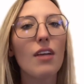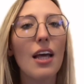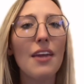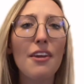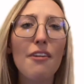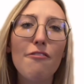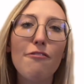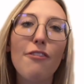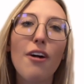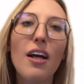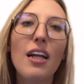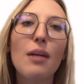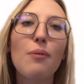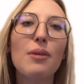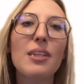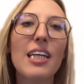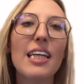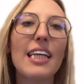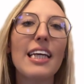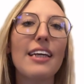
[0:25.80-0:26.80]
And then finally, we're
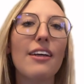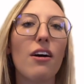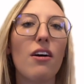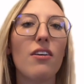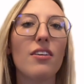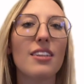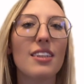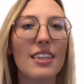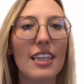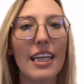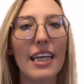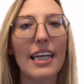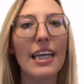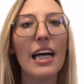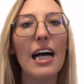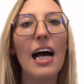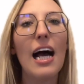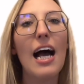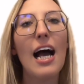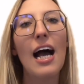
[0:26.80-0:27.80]
taking our c
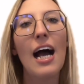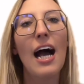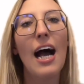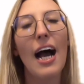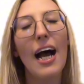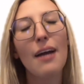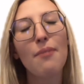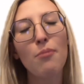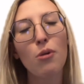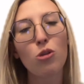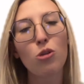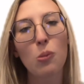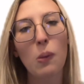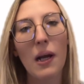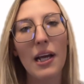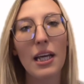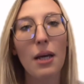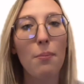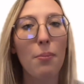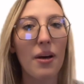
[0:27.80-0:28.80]
and
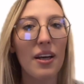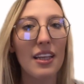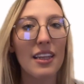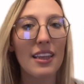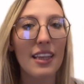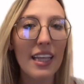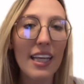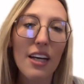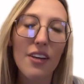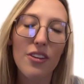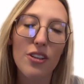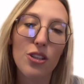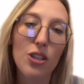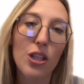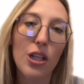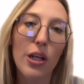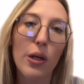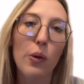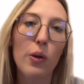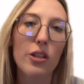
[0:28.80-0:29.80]
multiplying it by the other
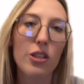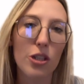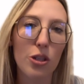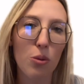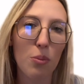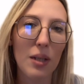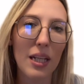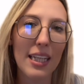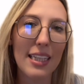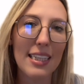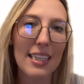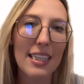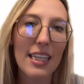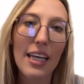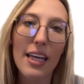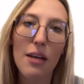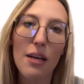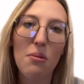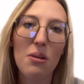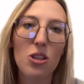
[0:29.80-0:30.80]
two denominators
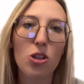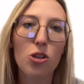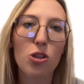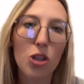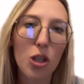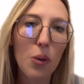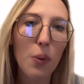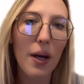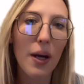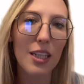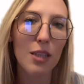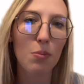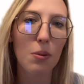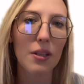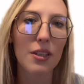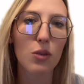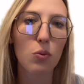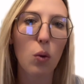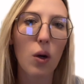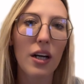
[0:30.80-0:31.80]
here, which are 2x
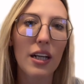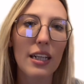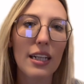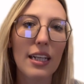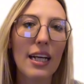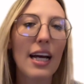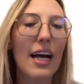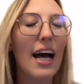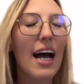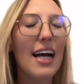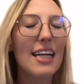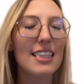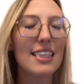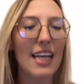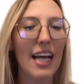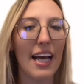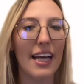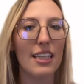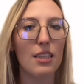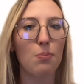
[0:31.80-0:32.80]
plus 1 and
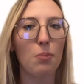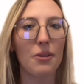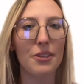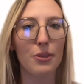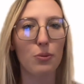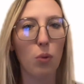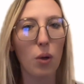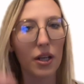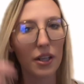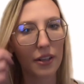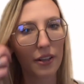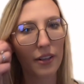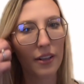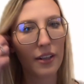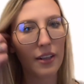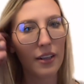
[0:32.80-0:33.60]
x plus 1.